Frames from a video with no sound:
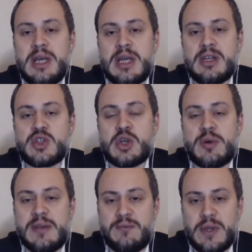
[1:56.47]
So
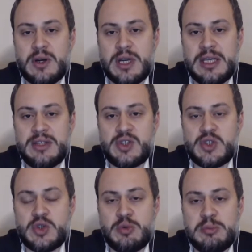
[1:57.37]
if there is
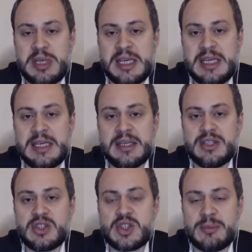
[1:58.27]
to be
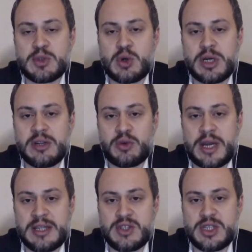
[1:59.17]
some sort of
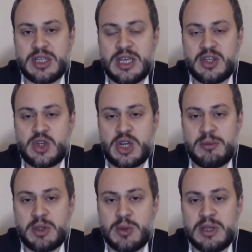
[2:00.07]
reconciliation
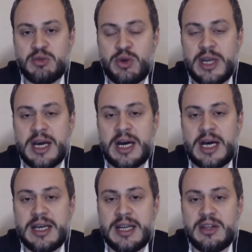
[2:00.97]
between
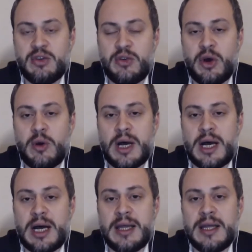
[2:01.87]
Riyadh and
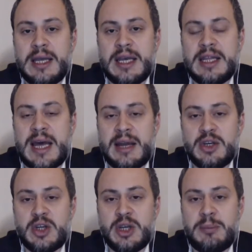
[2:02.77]
Doha, that
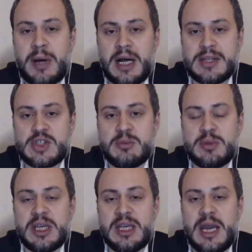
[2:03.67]
could
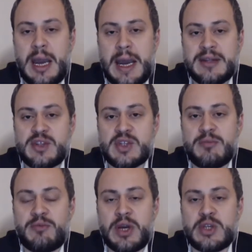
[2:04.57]
possibly add some
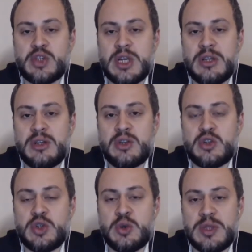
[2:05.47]
friction
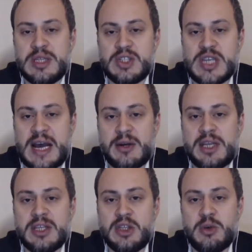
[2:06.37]
to the
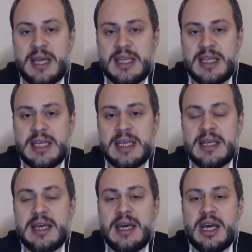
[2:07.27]

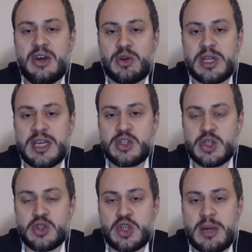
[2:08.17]
Saudi-UAE
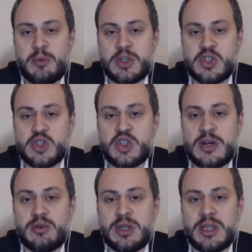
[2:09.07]
relationship, which is
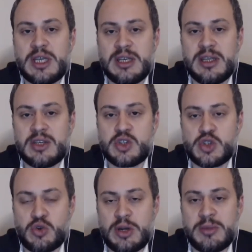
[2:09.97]
generally
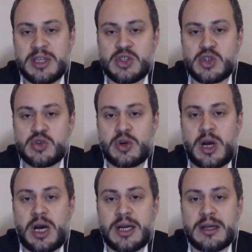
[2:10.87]
extremely
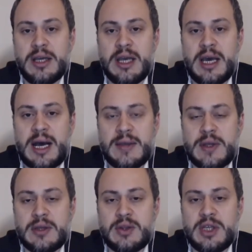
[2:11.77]
strong. I
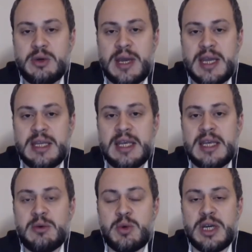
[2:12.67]
think the
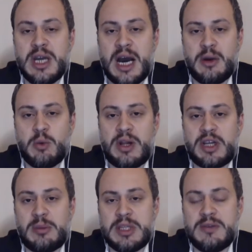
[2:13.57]
UAE would not
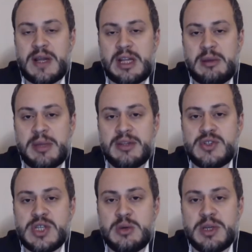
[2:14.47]
welcome a
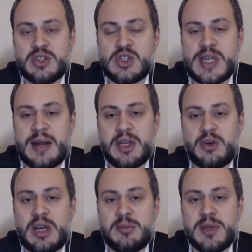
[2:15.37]
development in which Saudi
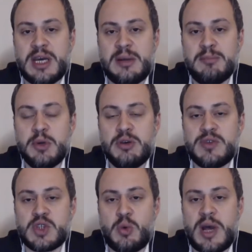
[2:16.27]
Arabia
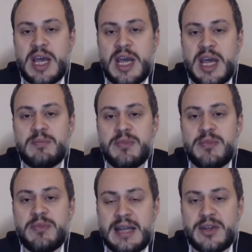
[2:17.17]
moves away from
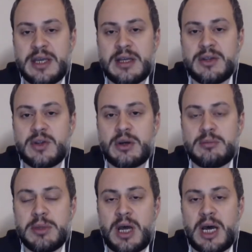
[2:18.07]
the anti-Qatar
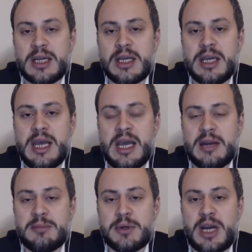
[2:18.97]
bloc
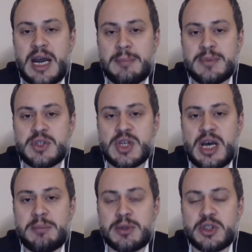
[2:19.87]
and perhaps
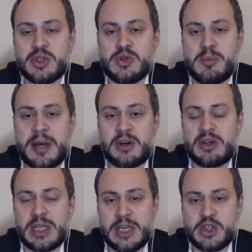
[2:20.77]
pursues a better
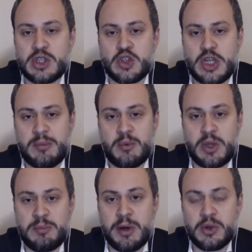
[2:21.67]
relationship with
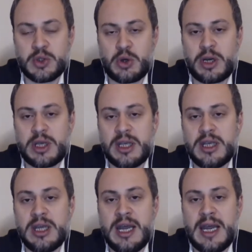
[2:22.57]
both
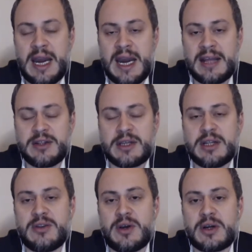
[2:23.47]
Turkey and
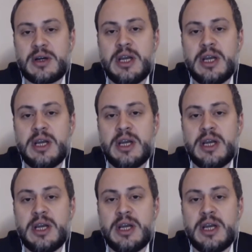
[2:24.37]
Qatar.